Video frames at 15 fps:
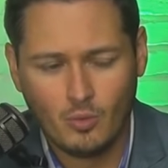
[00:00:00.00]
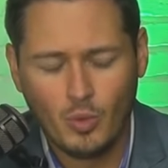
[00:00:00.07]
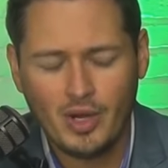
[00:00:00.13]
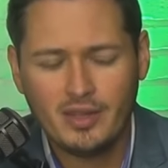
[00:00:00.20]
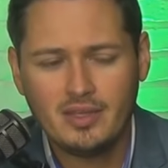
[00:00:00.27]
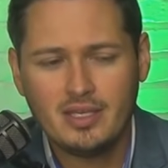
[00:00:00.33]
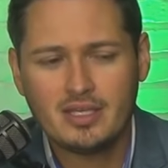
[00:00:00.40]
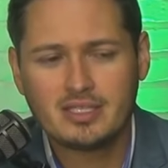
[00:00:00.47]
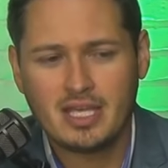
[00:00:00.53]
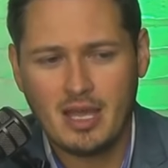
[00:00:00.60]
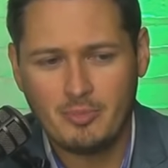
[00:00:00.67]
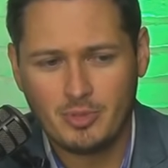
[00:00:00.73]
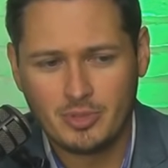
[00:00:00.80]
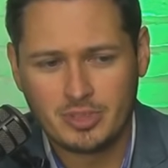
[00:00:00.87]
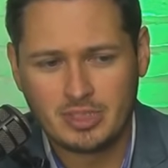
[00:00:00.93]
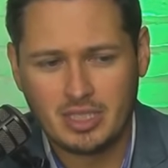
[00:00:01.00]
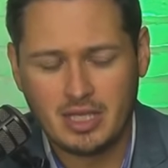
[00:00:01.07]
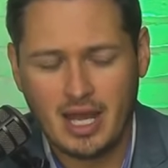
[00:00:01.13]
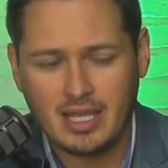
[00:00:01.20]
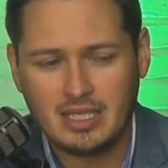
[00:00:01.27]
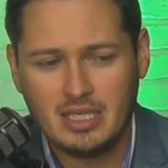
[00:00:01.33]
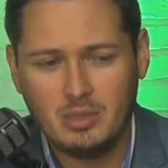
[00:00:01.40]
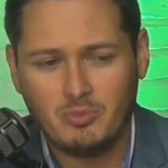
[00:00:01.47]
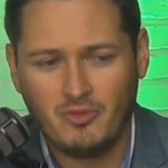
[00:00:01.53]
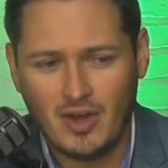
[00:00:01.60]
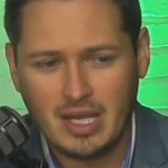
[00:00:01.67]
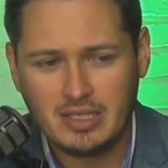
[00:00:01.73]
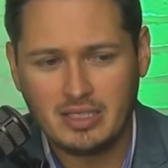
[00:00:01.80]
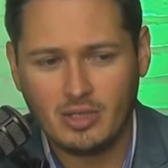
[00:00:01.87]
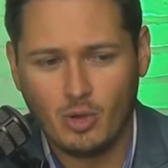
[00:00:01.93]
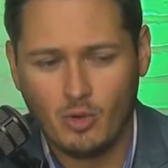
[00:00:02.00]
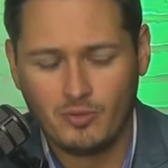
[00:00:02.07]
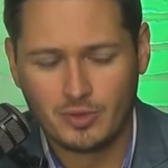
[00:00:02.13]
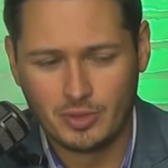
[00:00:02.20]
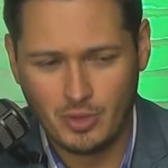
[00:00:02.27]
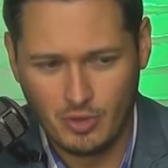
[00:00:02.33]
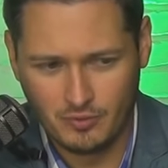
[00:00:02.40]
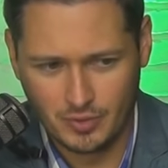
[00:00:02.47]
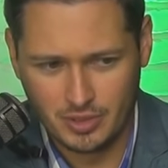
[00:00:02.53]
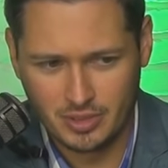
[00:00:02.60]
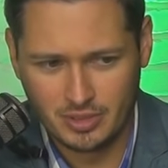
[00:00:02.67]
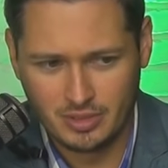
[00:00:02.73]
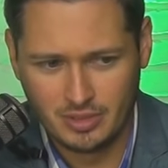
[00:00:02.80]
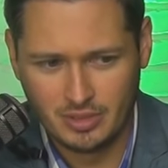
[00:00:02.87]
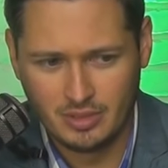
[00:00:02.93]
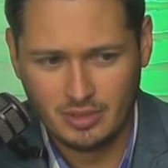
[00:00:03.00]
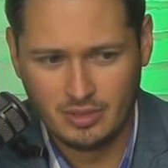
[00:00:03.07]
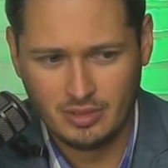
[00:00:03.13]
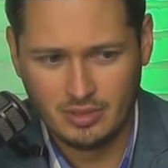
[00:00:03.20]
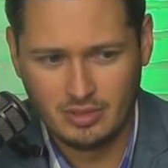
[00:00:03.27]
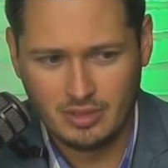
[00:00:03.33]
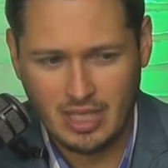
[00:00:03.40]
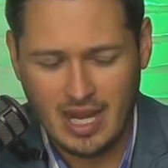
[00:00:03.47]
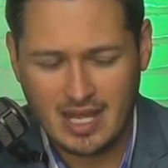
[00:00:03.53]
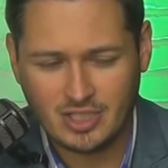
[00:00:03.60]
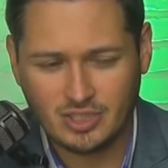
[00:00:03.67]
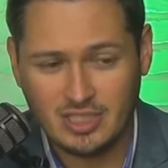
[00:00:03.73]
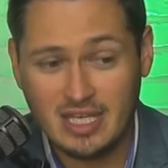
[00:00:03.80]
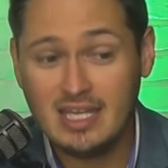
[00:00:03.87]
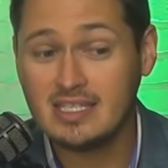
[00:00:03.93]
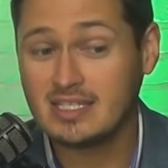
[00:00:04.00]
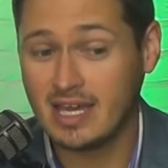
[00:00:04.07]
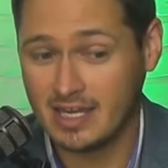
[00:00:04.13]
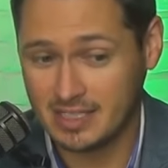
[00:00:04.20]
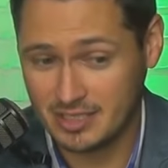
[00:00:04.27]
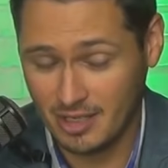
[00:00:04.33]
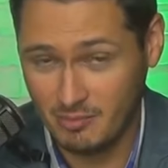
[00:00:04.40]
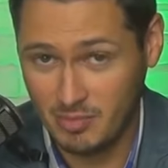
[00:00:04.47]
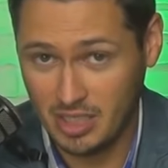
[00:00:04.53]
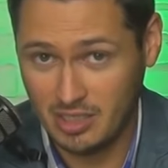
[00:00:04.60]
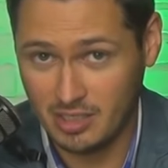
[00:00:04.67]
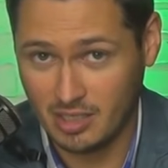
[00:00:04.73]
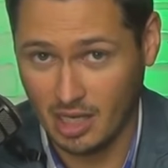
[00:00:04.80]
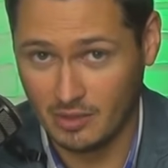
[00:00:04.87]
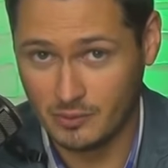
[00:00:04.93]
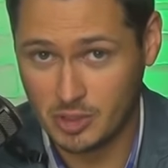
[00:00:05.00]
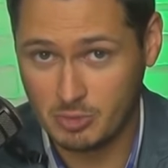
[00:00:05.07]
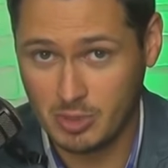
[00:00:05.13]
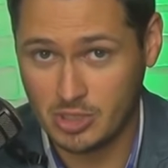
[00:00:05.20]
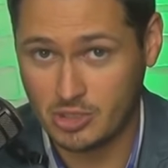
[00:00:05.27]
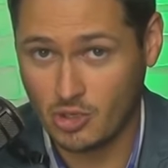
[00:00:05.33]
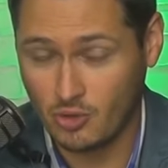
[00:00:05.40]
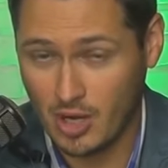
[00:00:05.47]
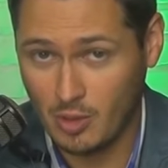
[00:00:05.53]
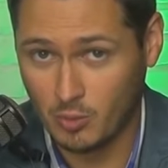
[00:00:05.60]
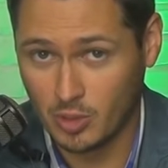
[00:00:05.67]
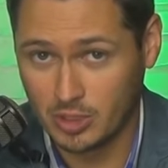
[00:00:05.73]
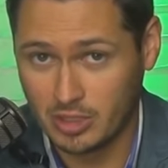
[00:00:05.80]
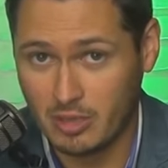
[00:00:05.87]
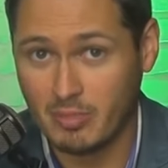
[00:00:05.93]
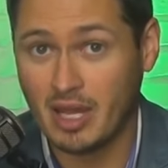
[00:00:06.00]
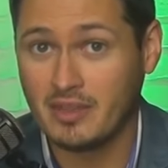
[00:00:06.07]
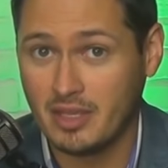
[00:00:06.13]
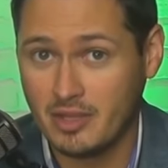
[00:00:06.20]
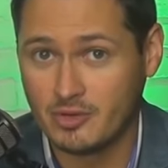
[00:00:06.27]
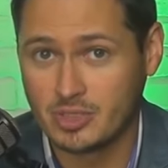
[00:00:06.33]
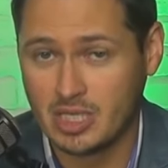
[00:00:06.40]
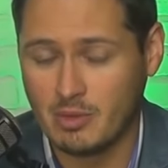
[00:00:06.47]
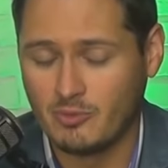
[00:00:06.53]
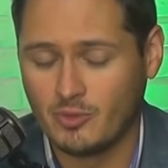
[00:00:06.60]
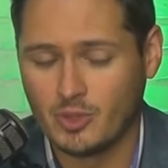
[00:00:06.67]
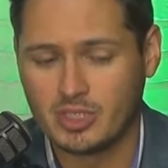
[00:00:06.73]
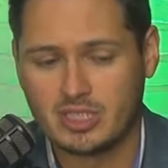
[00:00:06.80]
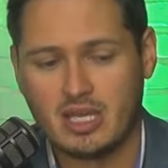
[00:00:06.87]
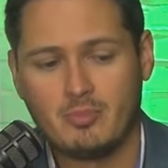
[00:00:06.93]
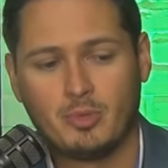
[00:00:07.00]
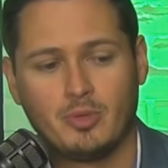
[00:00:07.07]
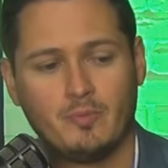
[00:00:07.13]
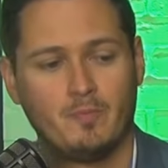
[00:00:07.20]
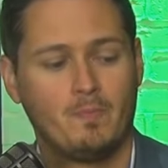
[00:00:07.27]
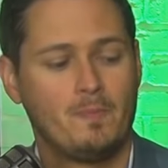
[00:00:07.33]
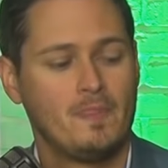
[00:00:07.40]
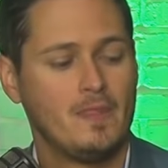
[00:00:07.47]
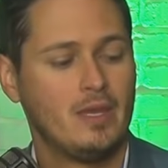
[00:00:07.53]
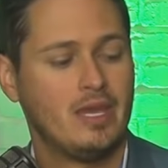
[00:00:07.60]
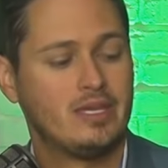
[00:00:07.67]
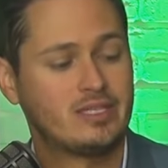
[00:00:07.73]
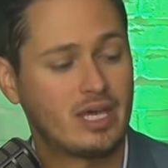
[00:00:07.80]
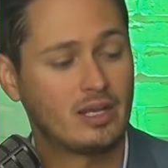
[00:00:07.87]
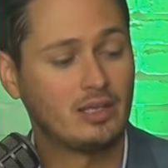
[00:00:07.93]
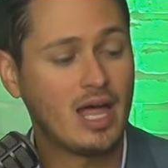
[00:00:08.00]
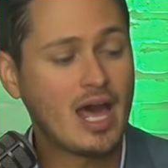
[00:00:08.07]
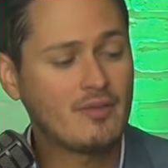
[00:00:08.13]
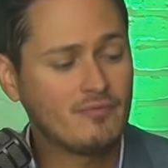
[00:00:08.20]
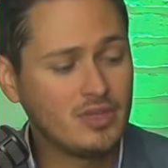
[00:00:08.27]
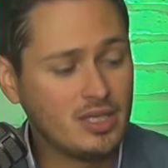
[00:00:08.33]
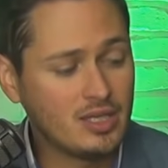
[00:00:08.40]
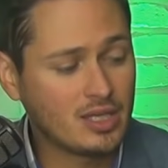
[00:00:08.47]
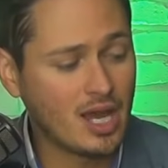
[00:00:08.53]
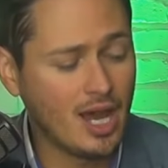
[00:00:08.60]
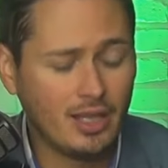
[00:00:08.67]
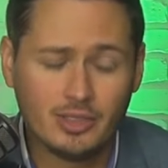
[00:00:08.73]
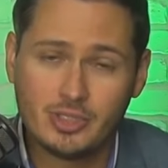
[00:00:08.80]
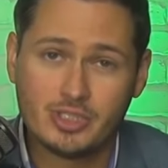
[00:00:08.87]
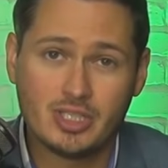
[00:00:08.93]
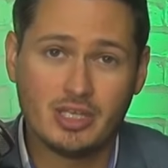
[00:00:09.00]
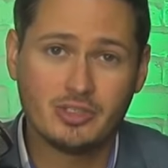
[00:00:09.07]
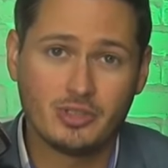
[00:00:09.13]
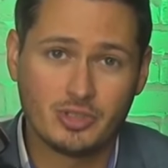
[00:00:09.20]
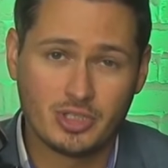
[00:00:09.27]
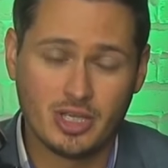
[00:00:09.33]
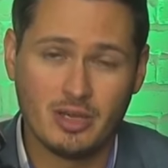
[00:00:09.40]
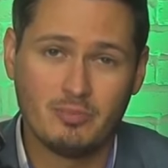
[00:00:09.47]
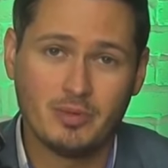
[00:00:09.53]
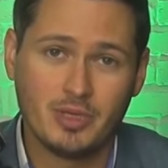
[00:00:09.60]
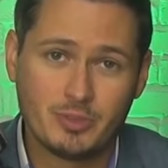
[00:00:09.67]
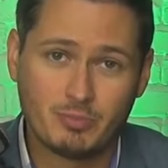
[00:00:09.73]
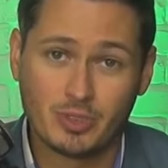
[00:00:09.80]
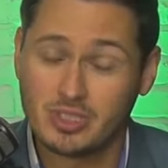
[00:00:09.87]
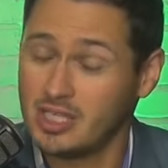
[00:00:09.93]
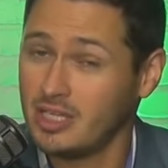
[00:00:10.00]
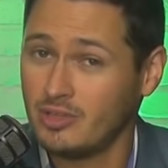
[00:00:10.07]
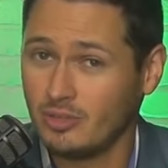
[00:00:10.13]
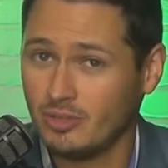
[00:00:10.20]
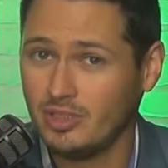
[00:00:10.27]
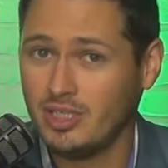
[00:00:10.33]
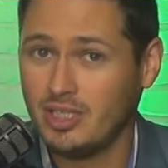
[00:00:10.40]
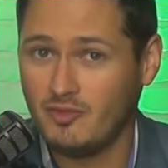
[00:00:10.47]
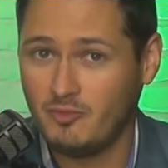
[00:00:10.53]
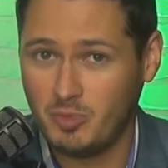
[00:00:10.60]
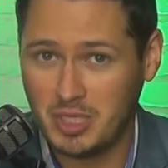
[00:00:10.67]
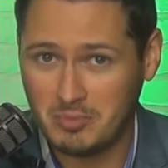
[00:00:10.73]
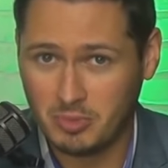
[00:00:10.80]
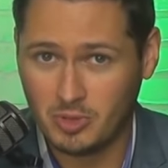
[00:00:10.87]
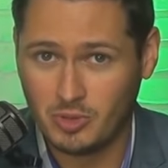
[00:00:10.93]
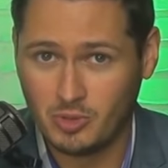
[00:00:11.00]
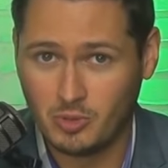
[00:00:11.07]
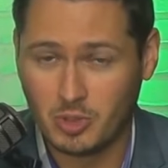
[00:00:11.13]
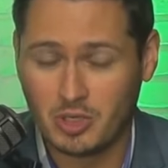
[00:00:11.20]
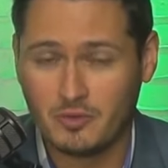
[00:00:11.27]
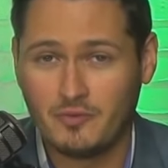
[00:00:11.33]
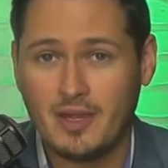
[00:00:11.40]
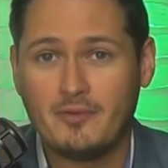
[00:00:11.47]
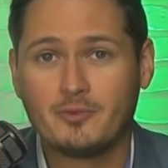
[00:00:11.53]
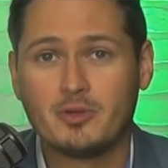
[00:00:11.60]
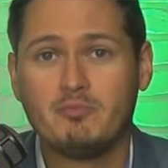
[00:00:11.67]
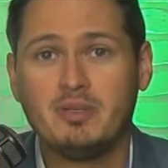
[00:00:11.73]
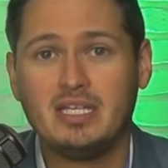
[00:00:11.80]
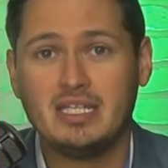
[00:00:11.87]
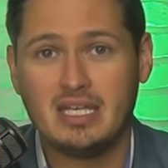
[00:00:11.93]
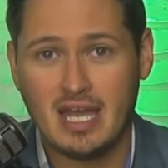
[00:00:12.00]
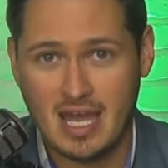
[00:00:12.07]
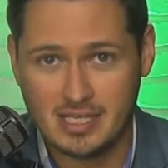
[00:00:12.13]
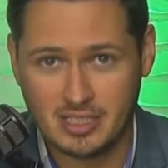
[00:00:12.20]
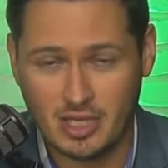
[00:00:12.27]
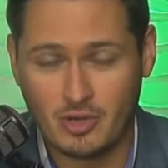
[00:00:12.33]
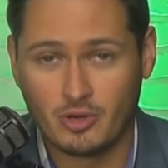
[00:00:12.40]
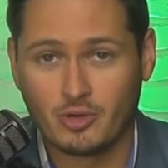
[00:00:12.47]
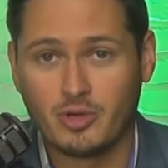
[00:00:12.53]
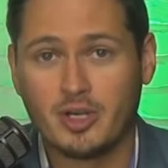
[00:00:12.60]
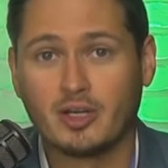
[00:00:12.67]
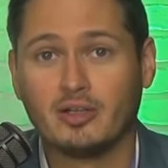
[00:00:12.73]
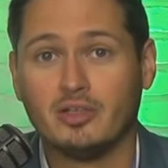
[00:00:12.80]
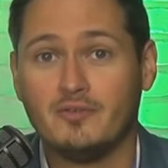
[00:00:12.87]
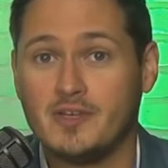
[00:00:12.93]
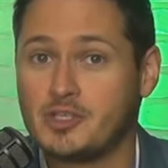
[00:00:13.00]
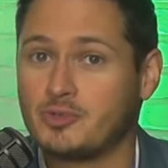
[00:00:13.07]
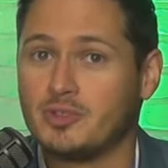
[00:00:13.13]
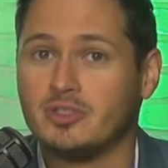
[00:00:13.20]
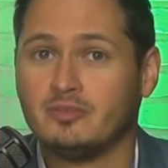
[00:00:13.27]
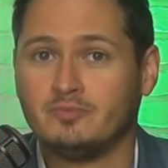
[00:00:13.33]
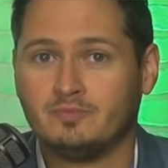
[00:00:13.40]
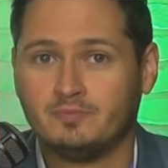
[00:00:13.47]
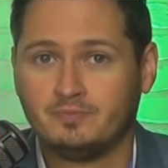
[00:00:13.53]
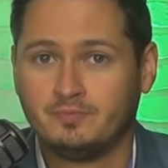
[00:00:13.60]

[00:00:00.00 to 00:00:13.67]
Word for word: one of the examples that I keep finding over and over that actually is getting some media coverage because of great work done by The Intercept, for example, is that a lot of the college censorship is particularly of people who are in favor of BDS and are critical of Israel.